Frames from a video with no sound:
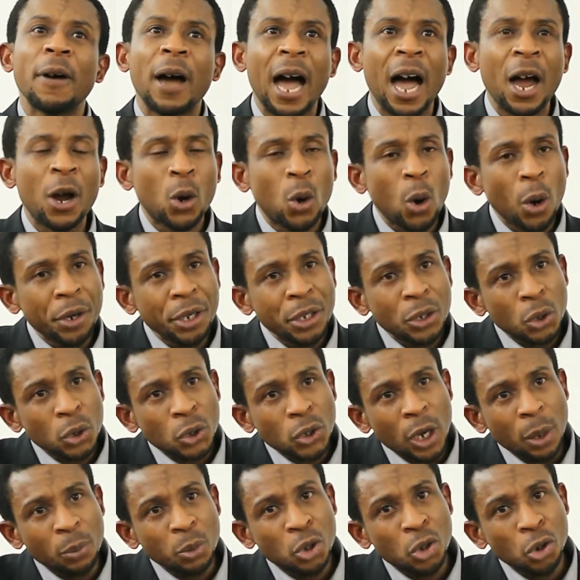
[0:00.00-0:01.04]
according to
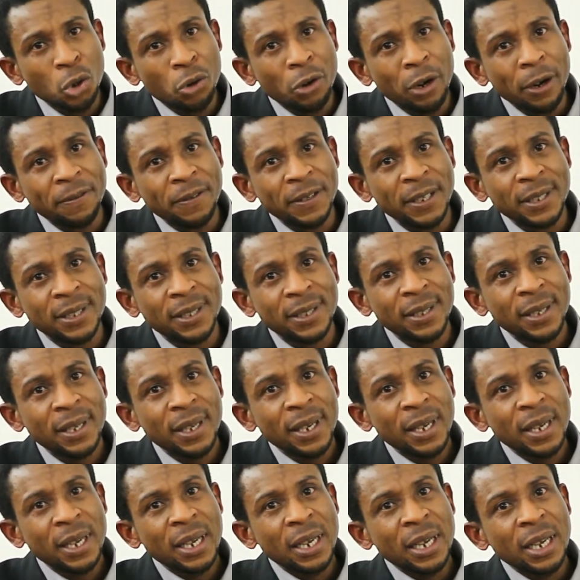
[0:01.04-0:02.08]
some
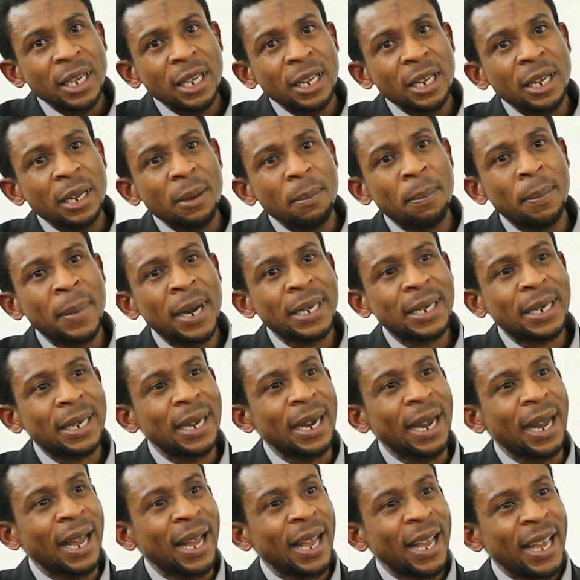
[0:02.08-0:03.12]
geographers,
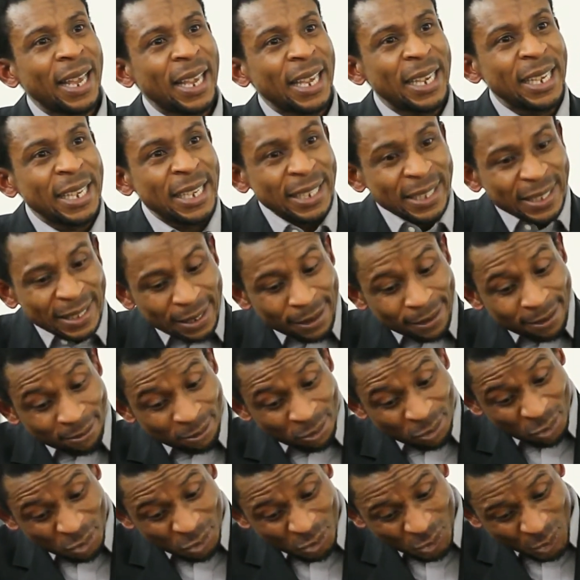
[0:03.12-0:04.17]
Mecca is
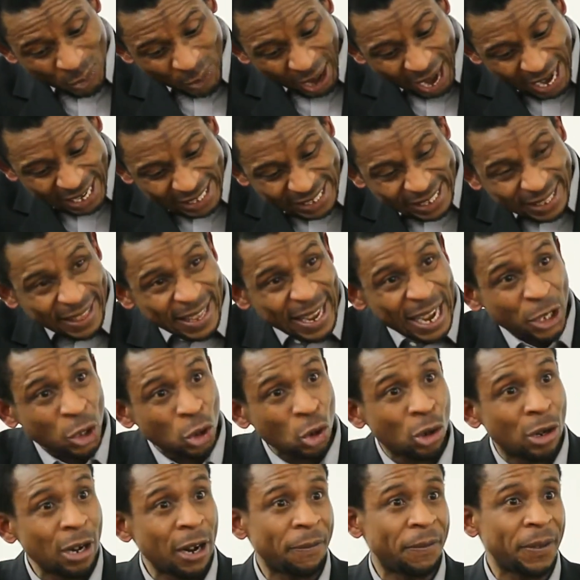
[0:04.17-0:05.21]
right there
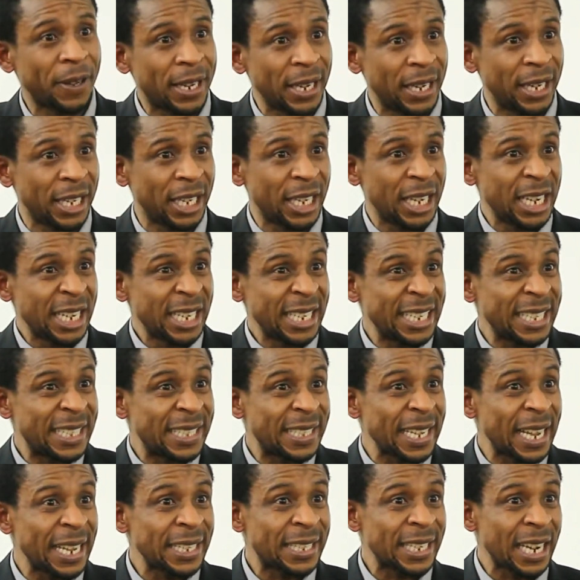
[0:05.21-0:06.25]
geographically, the
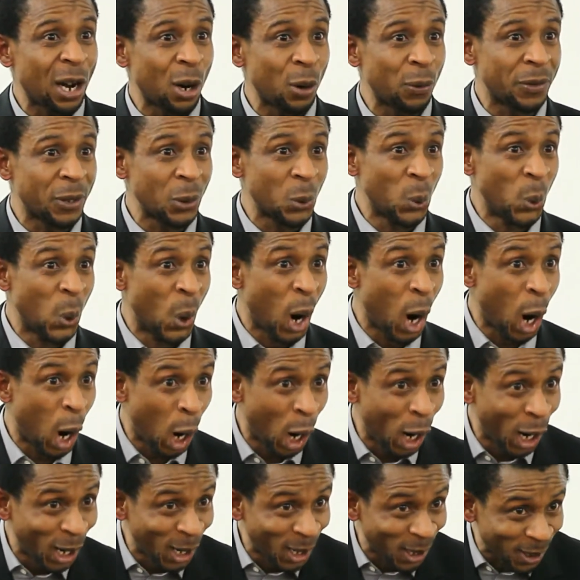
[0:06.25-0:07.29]
center of the
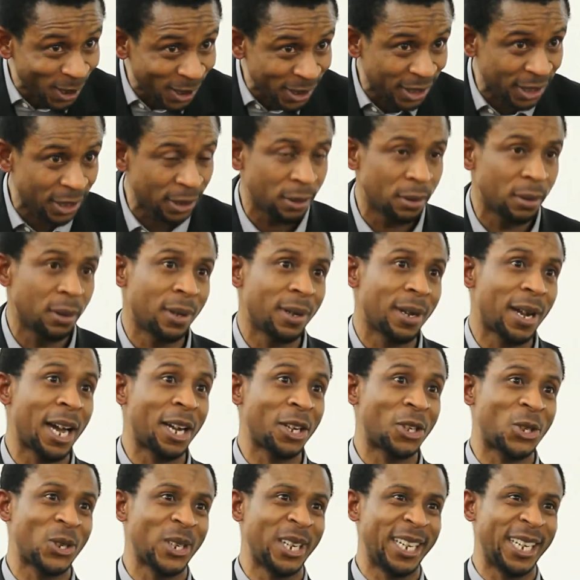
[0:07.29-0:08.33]
world,
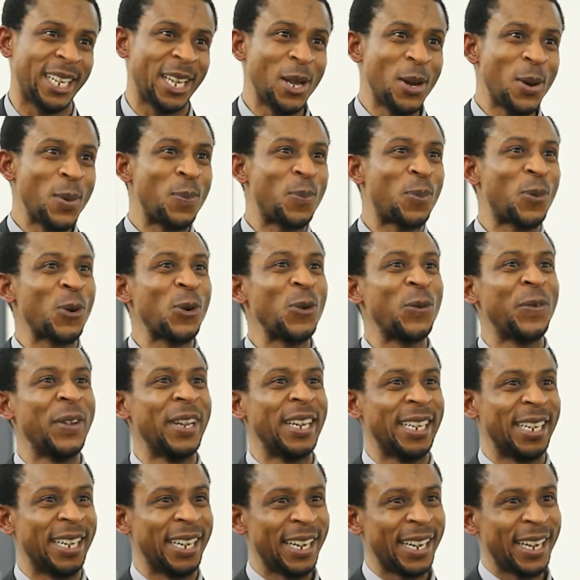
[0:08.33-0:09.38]
actually,
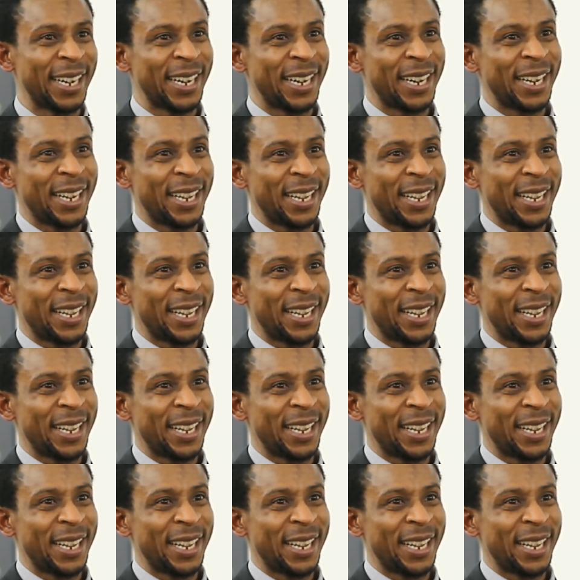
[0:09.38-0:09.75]
proving